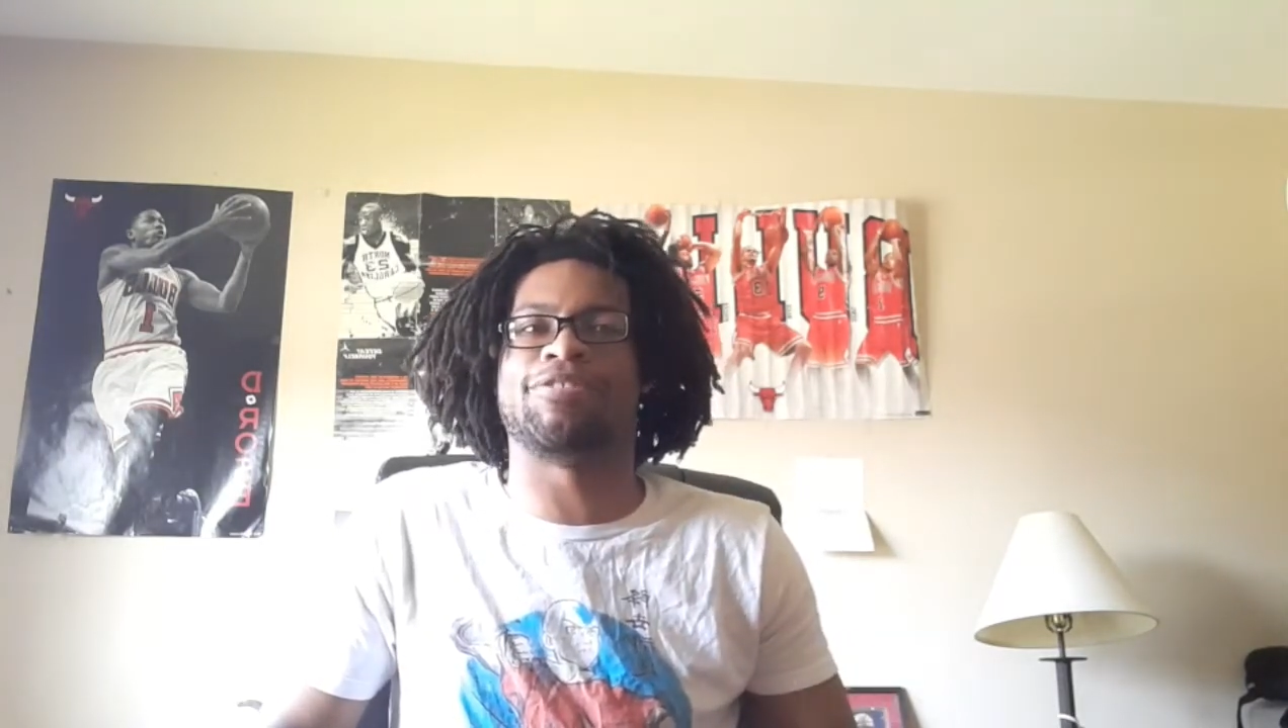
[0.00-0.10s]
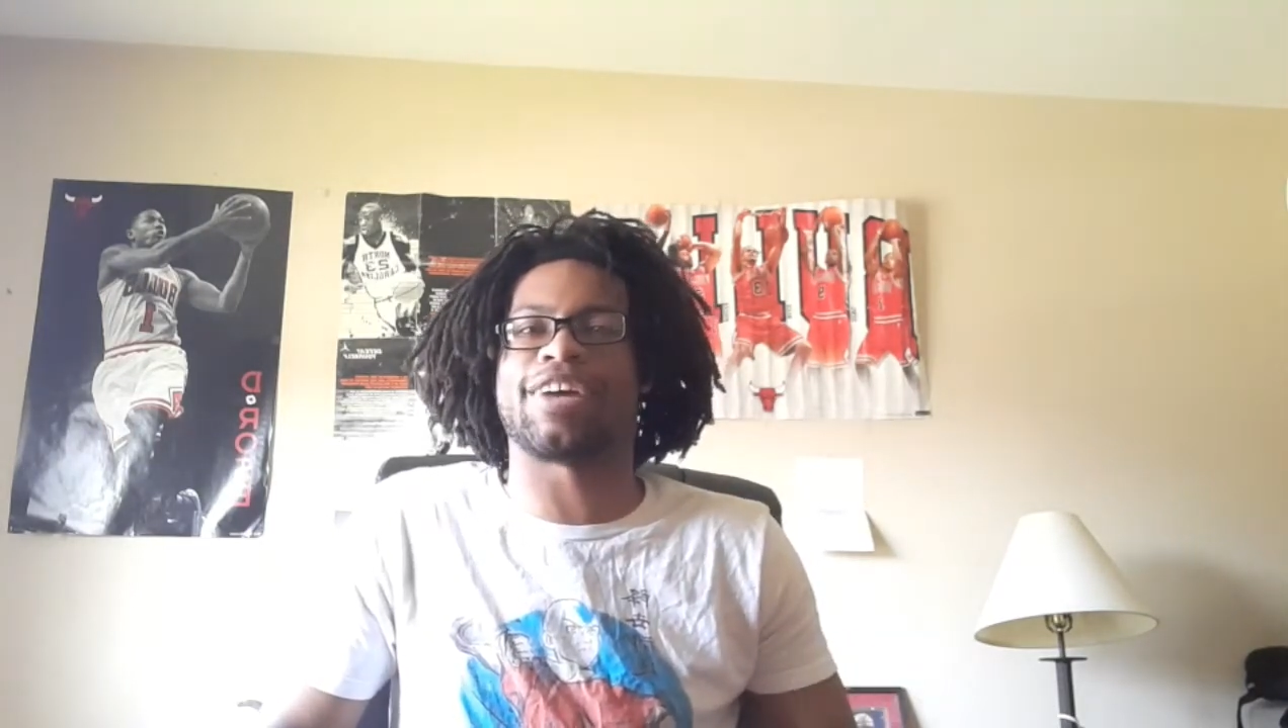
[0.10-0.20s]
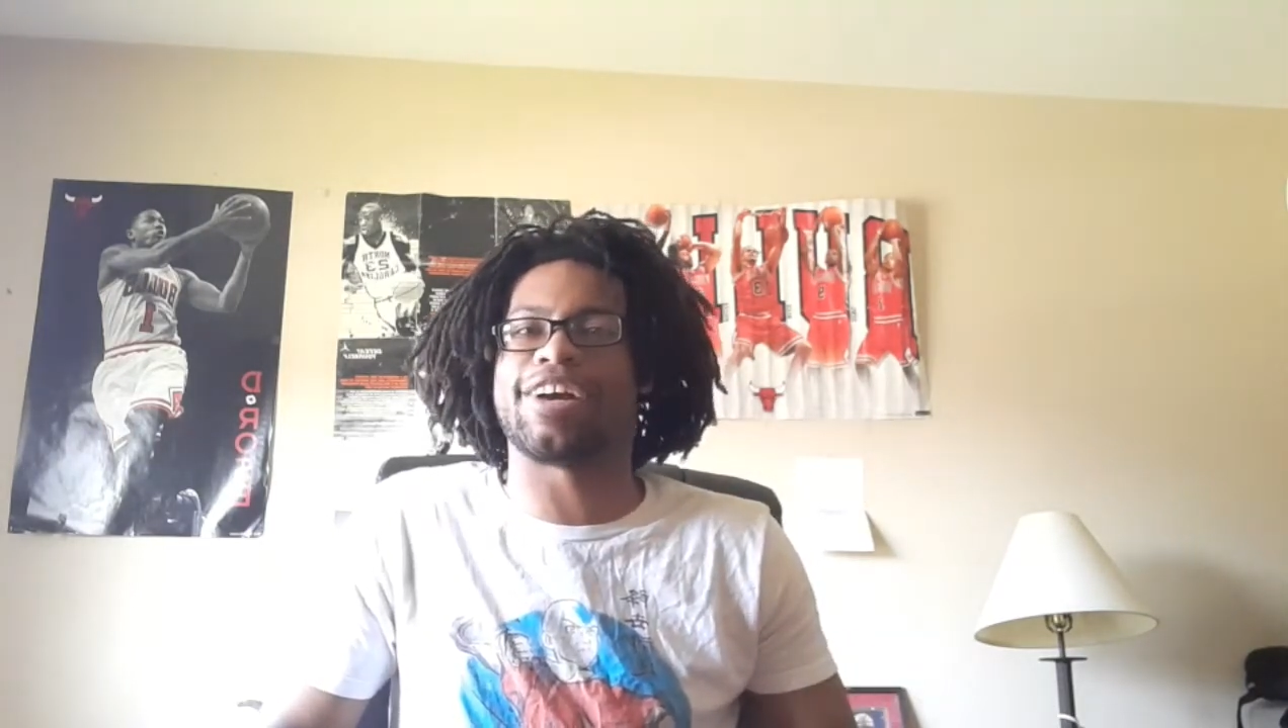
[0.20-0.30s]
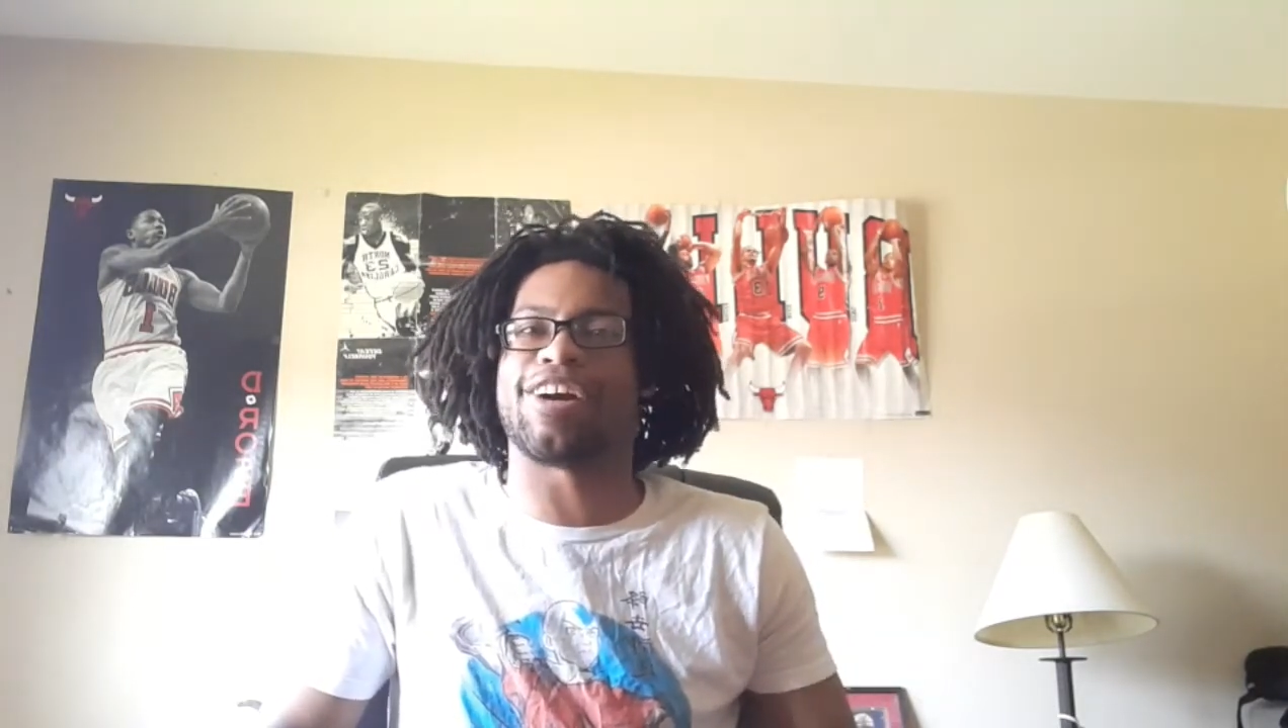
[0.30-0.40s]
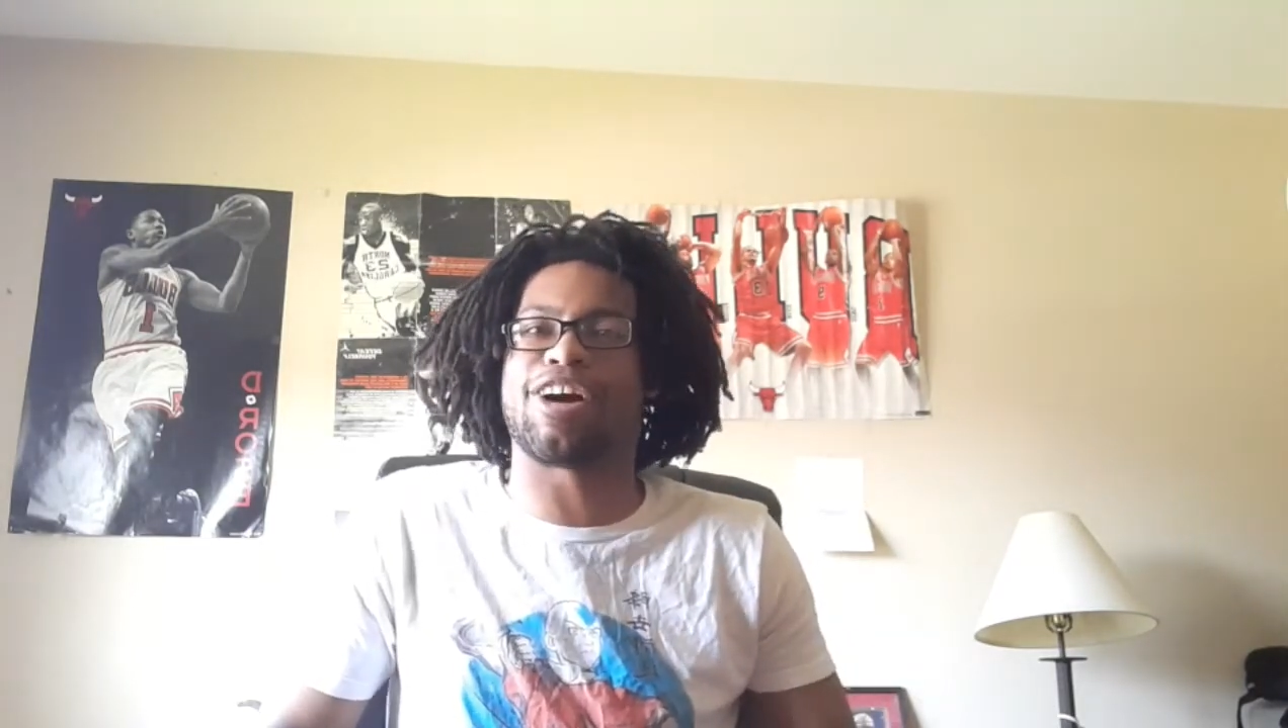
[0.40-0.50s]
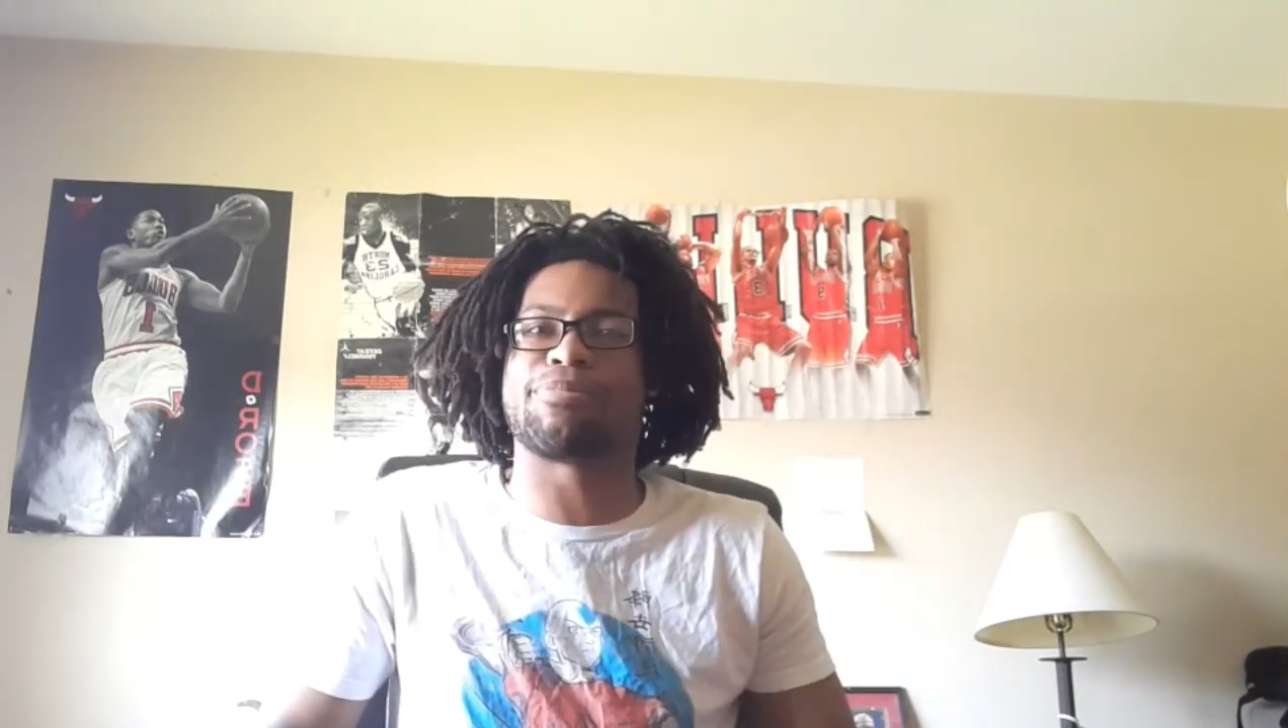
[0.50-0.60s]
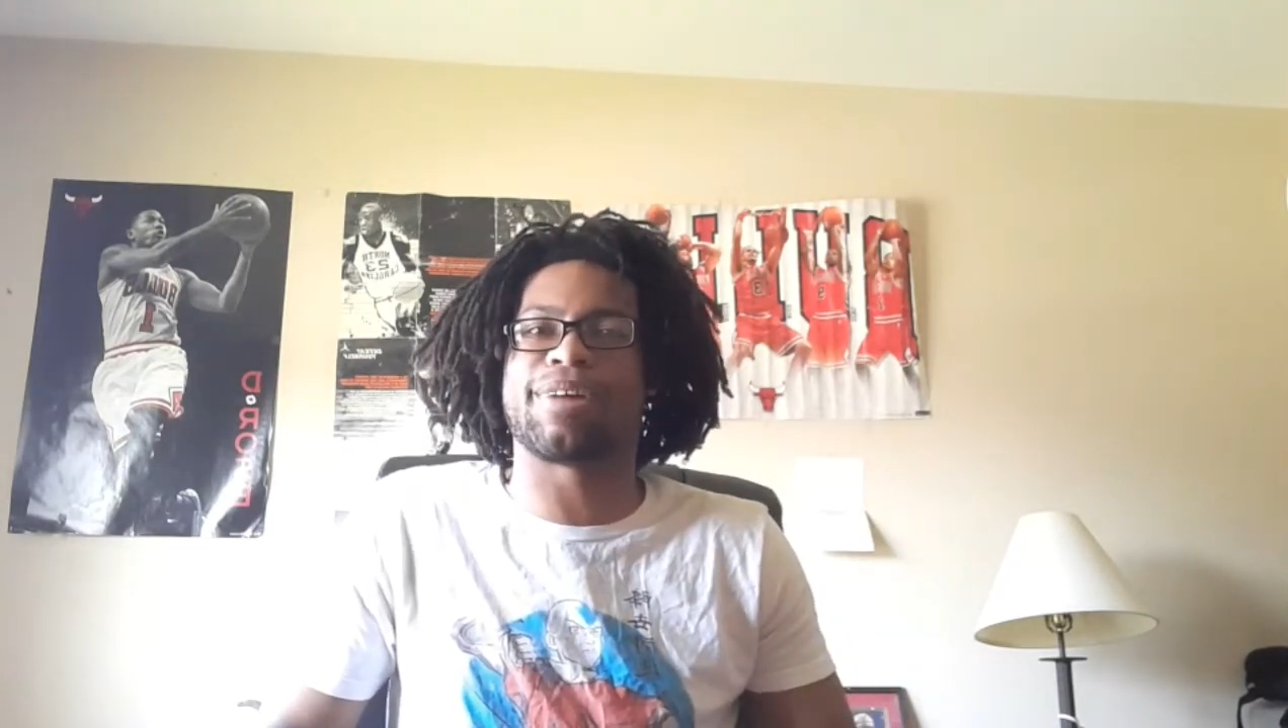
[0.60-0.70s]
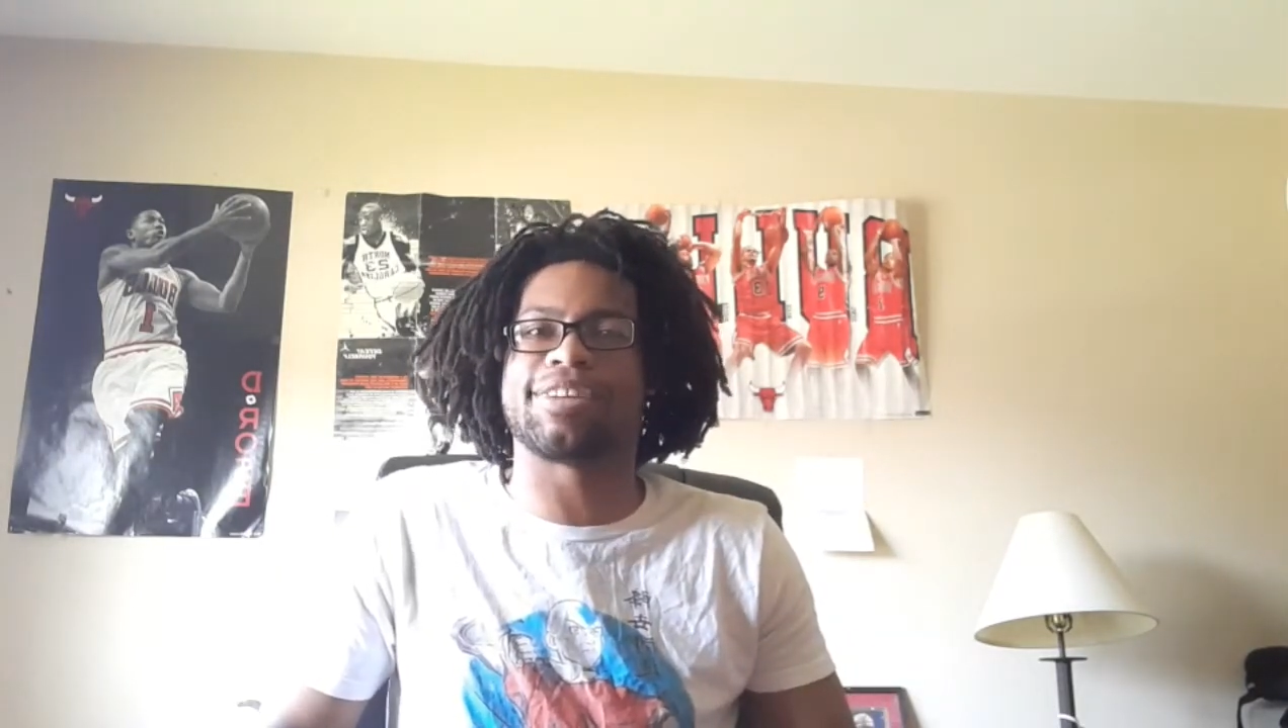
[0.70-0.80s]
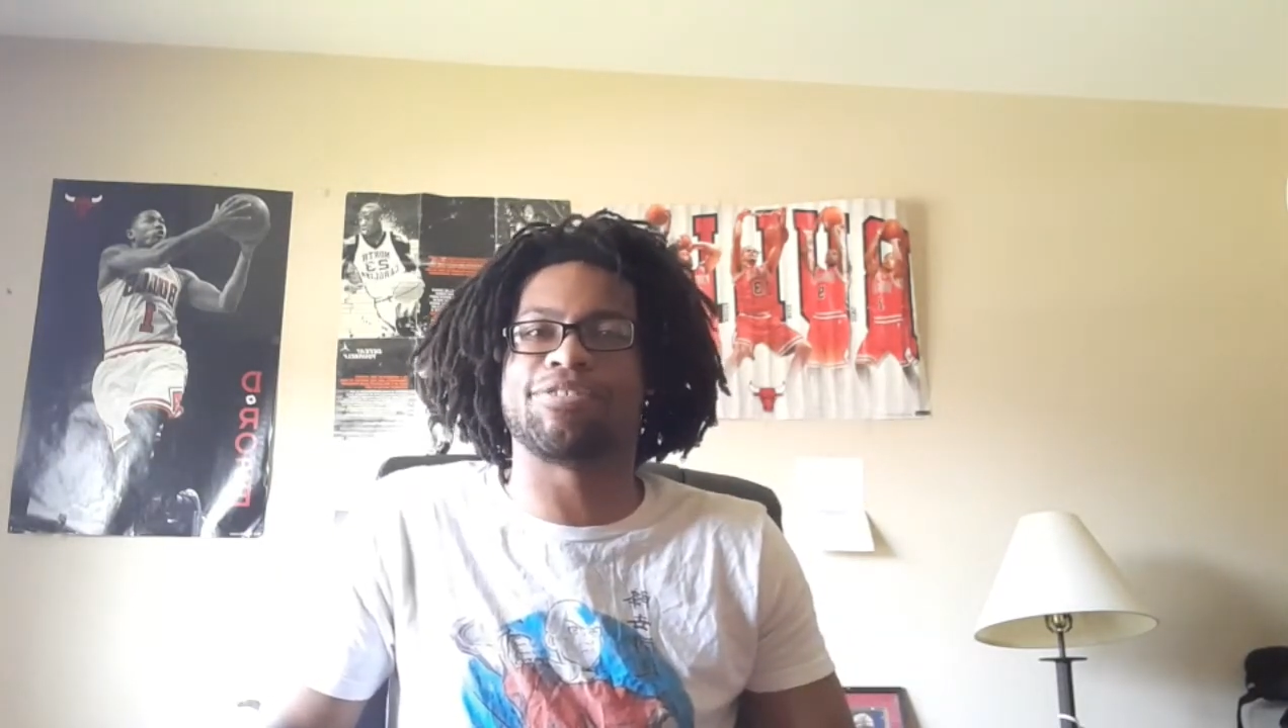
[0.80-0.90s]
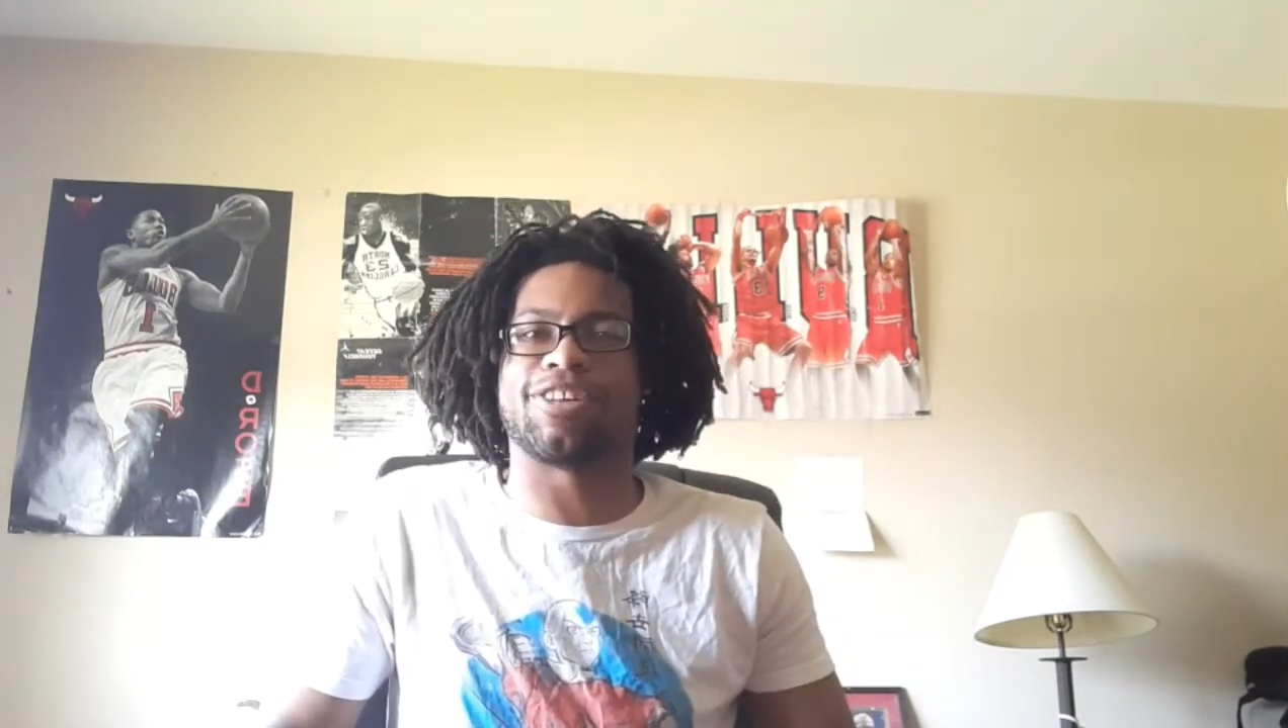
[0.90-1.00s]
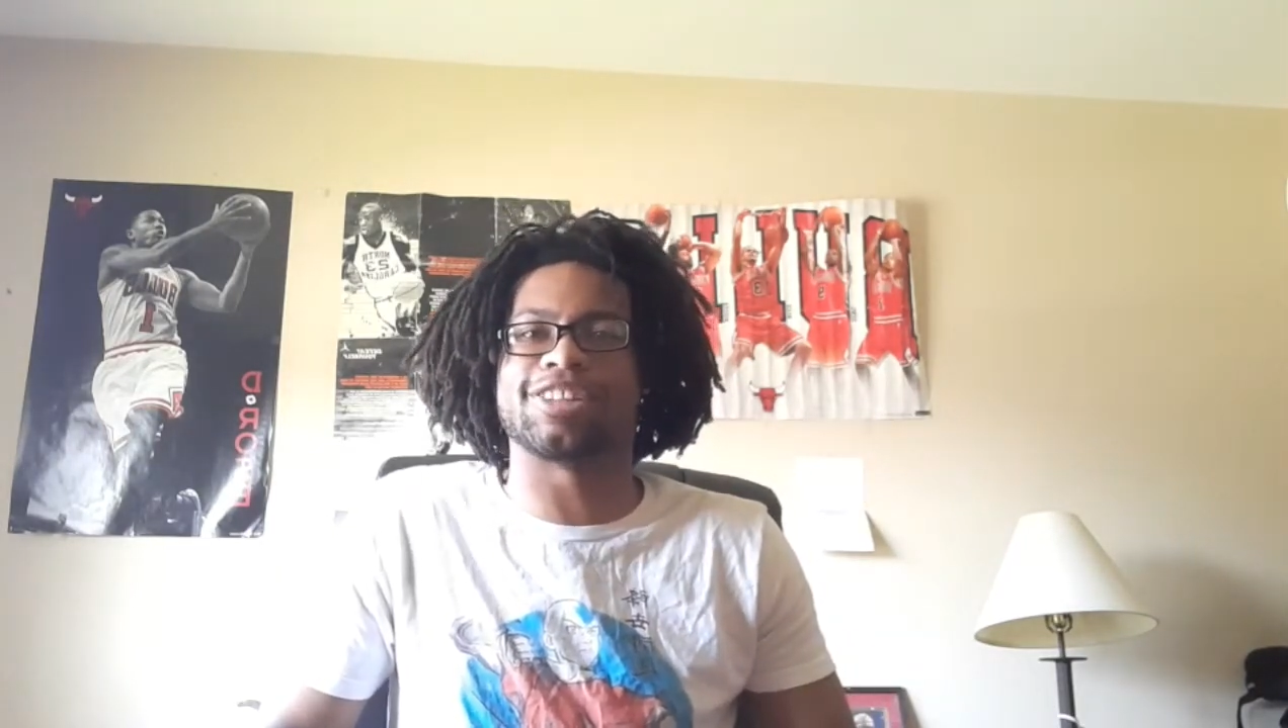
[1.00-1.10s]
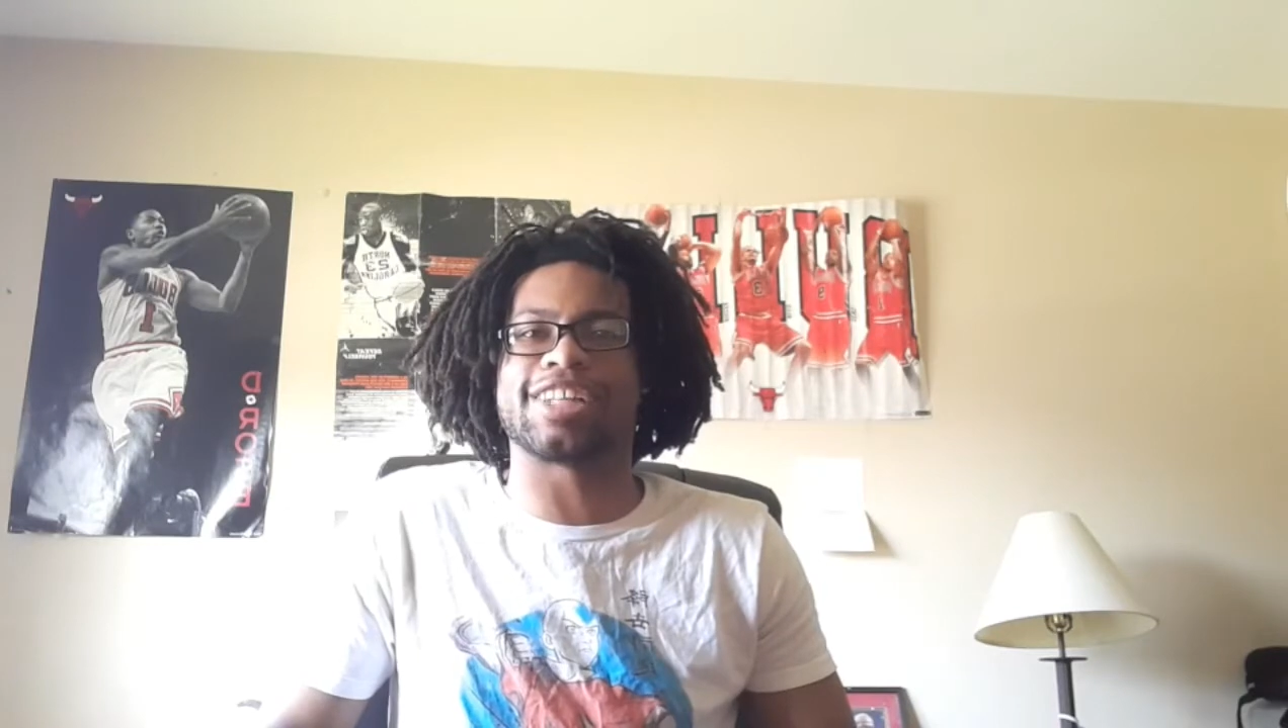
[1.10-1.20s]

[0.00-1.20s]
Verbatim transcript: very heartbreaking for a